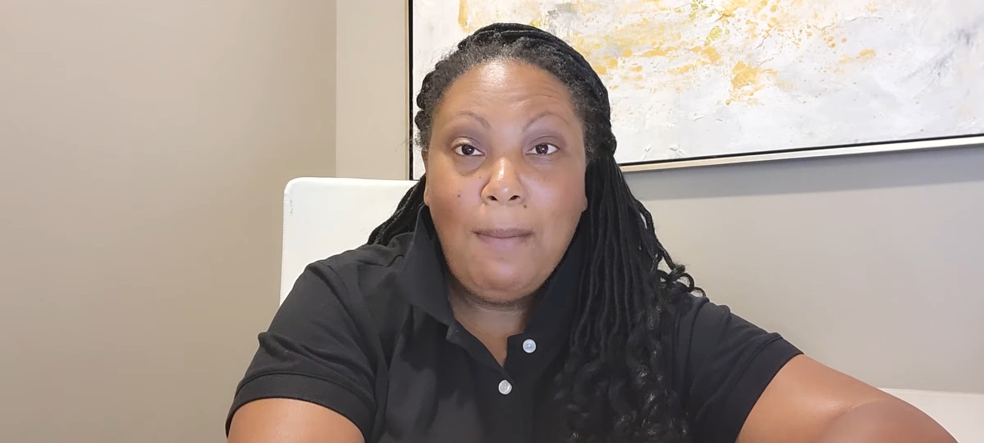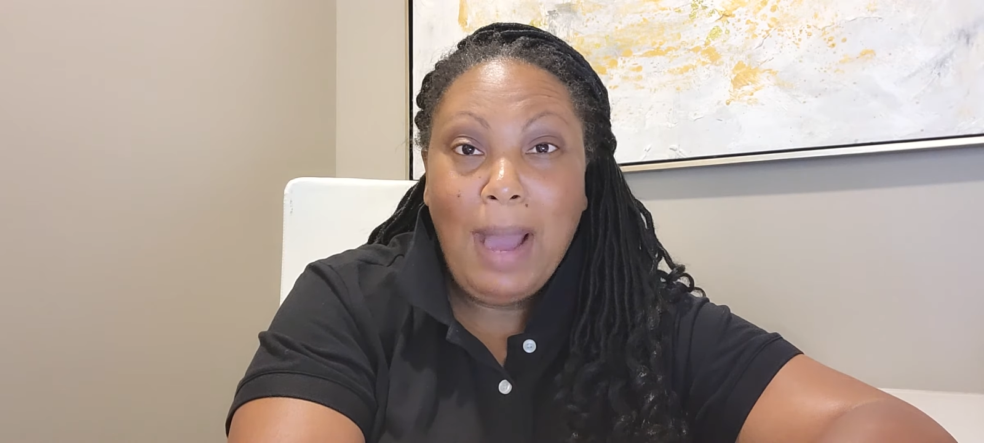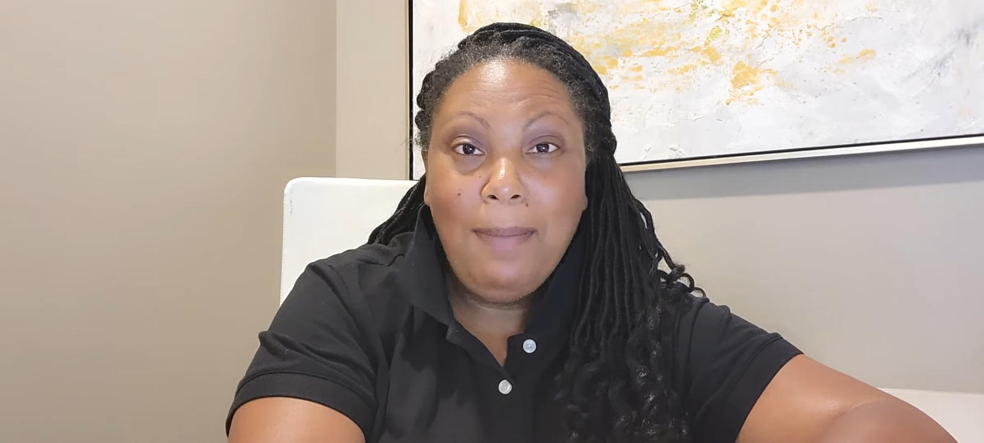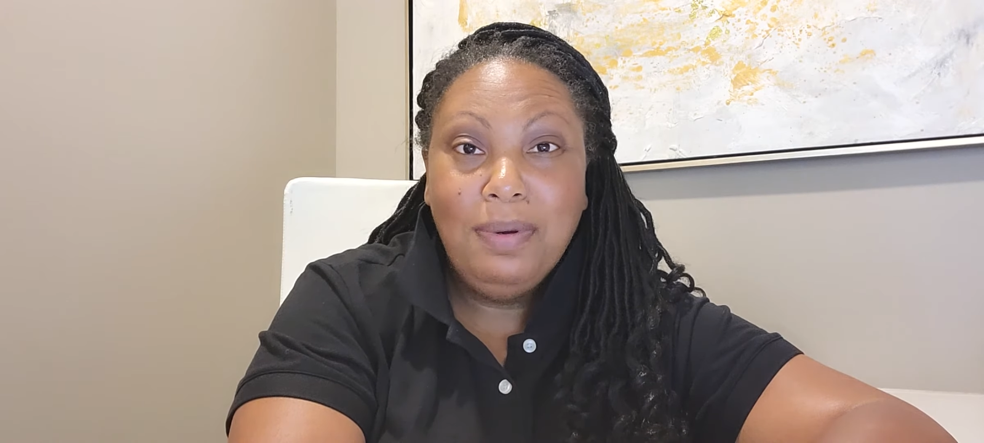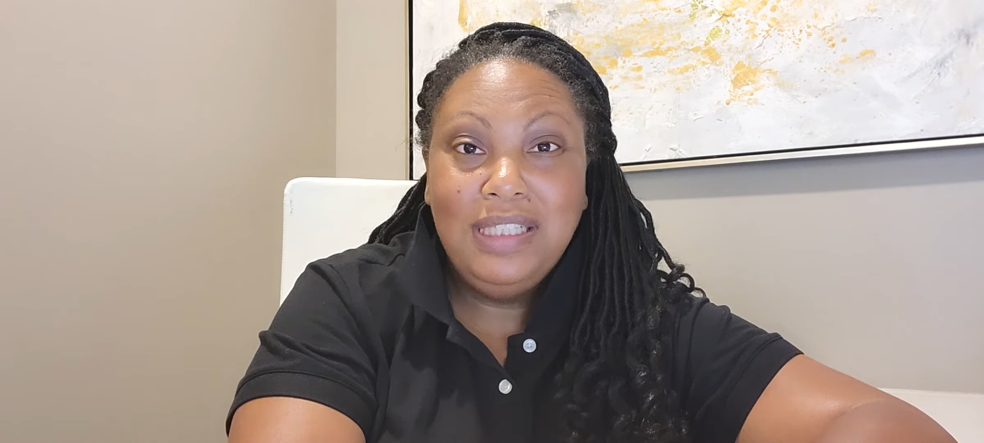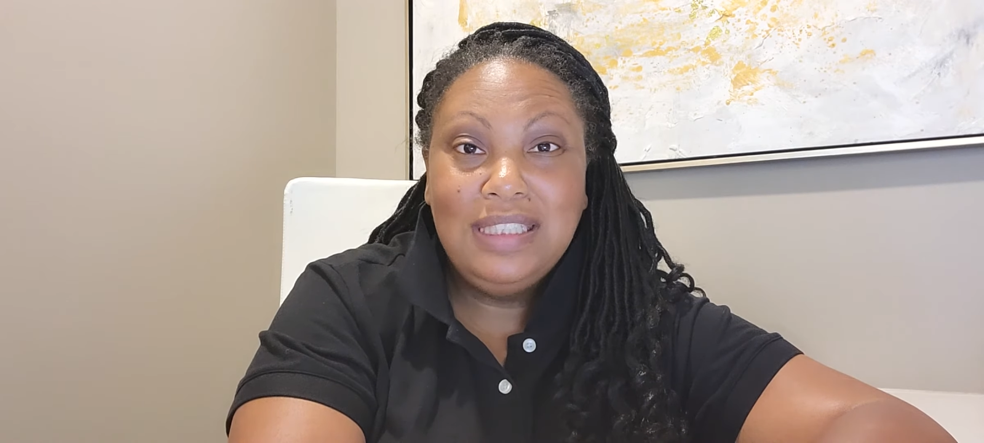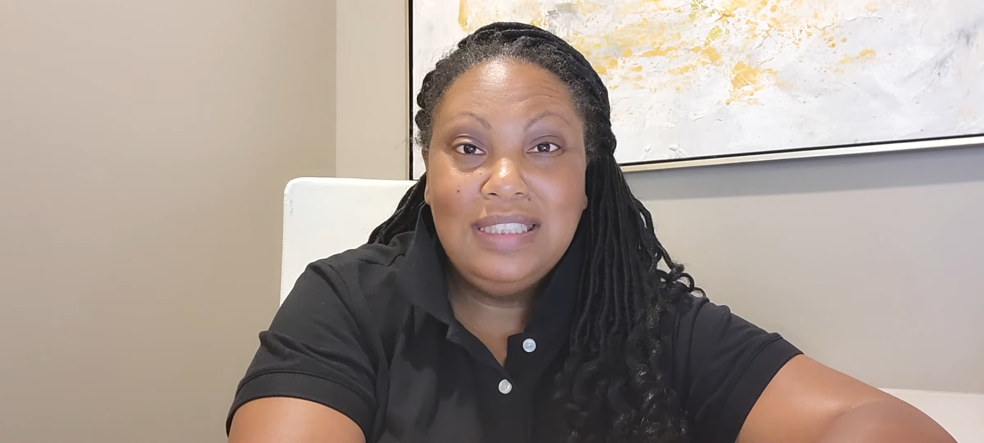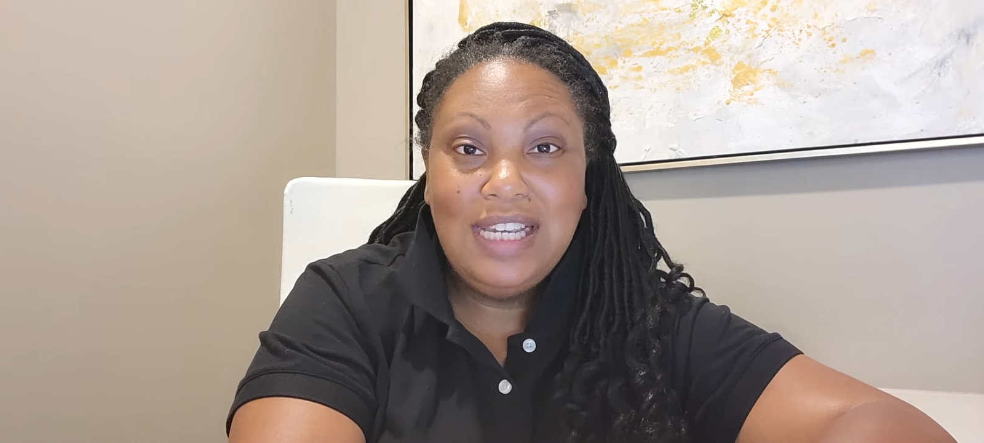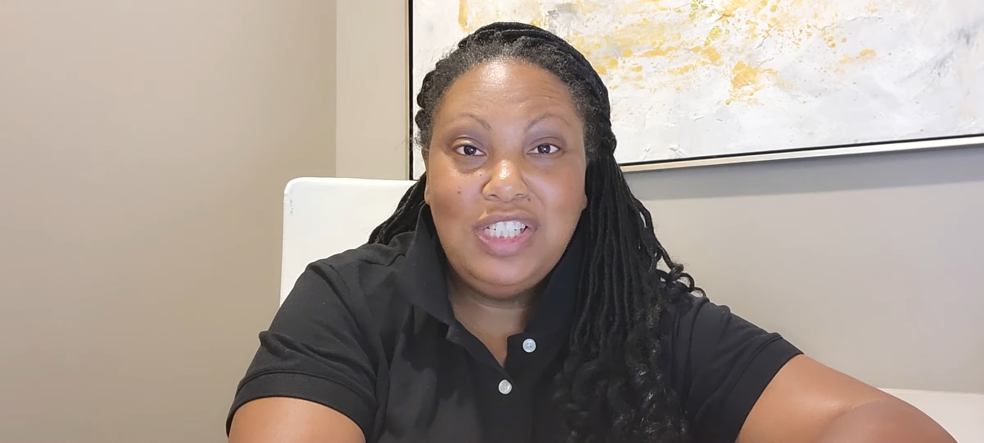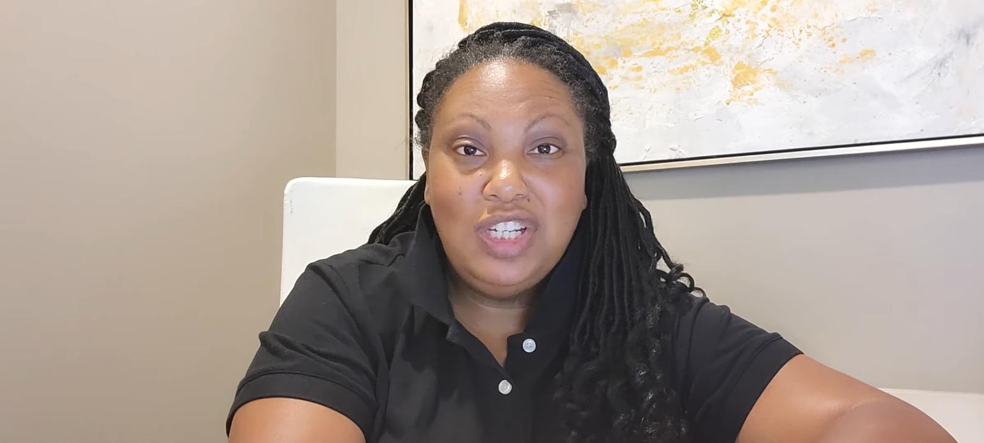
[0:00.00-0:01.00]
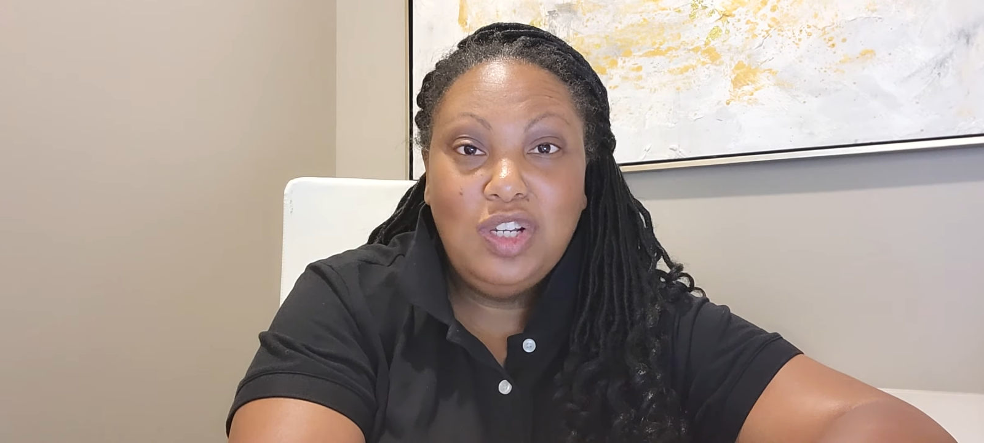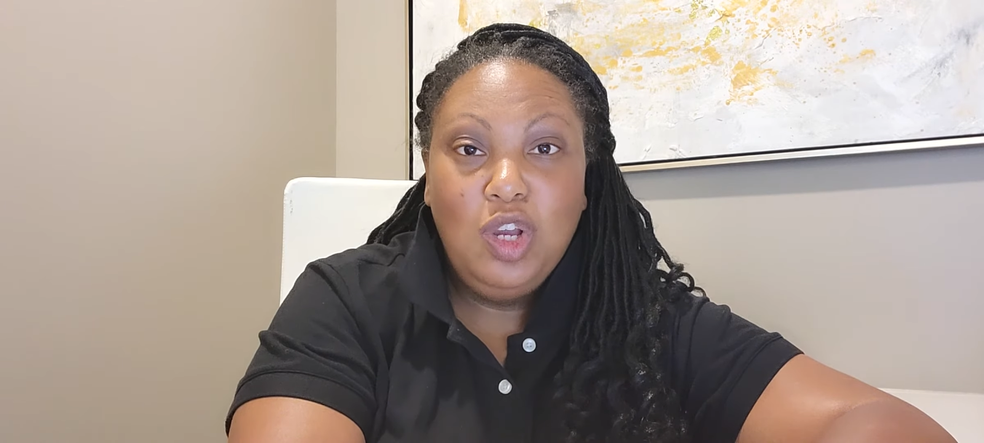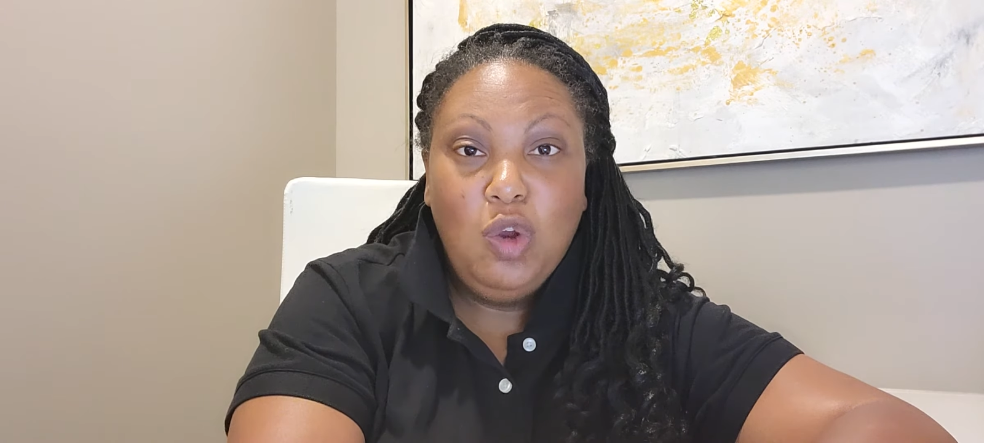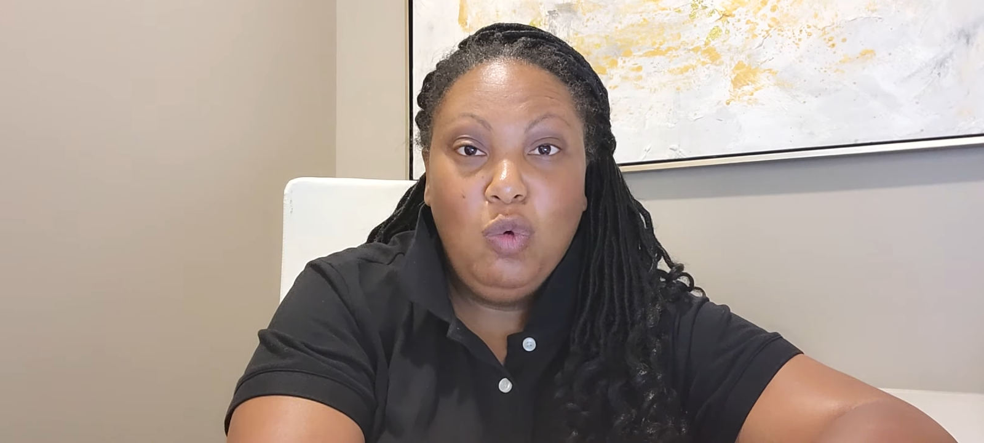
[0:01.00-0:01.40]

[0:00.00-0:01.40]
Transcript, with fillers: My presentation